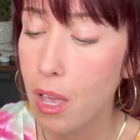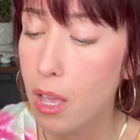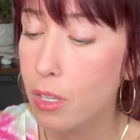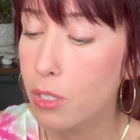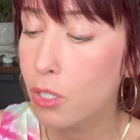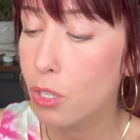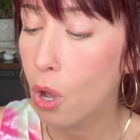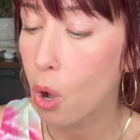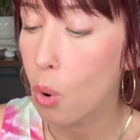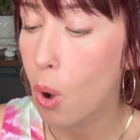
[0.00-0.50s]

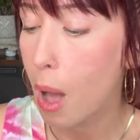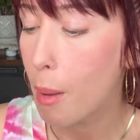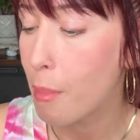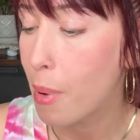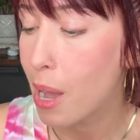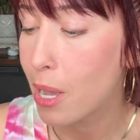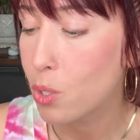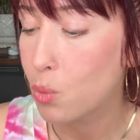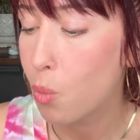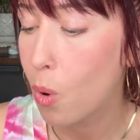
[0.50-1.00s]
So I
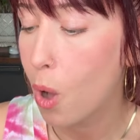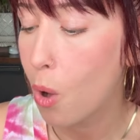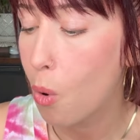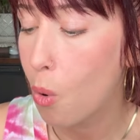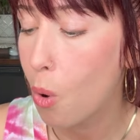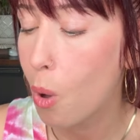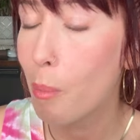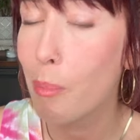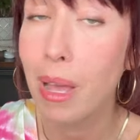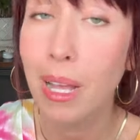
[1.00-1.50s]
might as
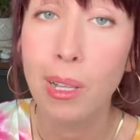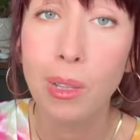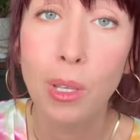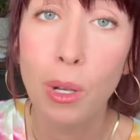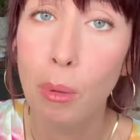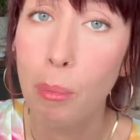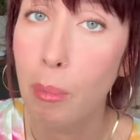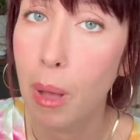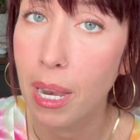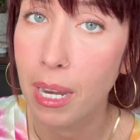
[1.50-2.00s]
well make a
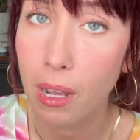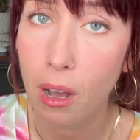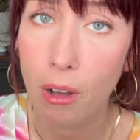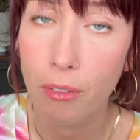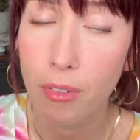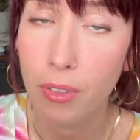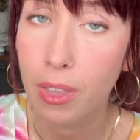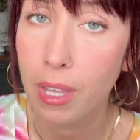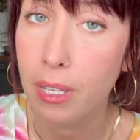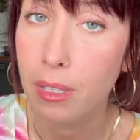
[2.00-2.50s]
little money
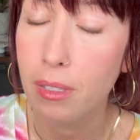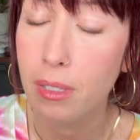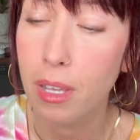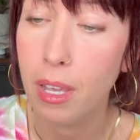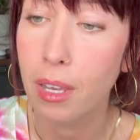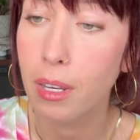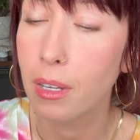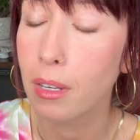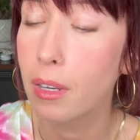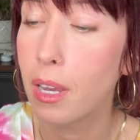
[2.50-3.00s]
off of this
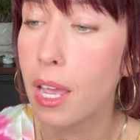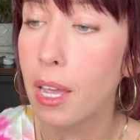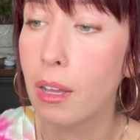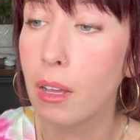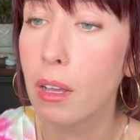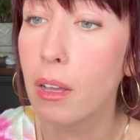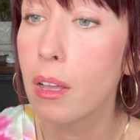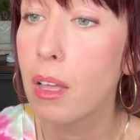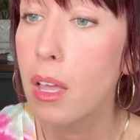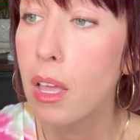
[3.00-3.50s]
and,
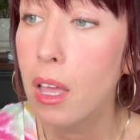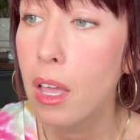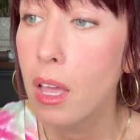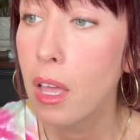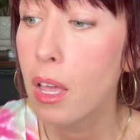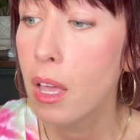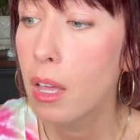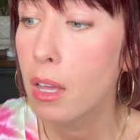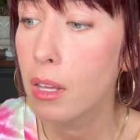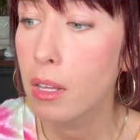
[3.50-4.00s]
and
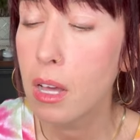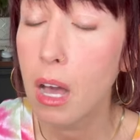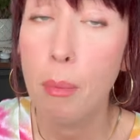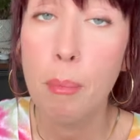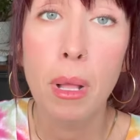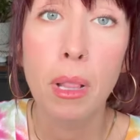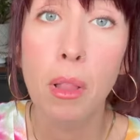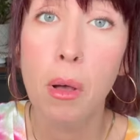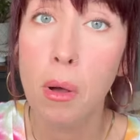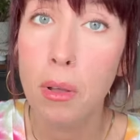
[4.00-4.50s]
cut
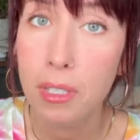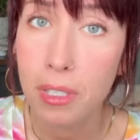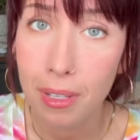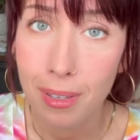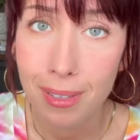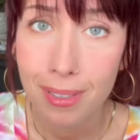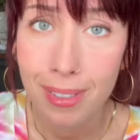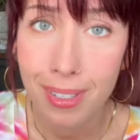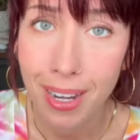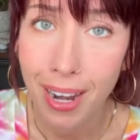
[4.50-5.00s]
my
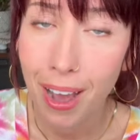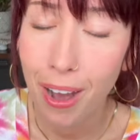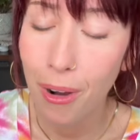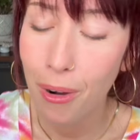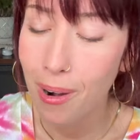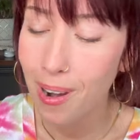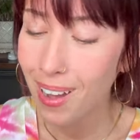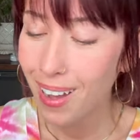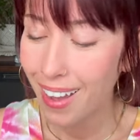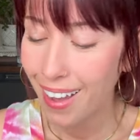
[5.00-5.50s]
losses, you know?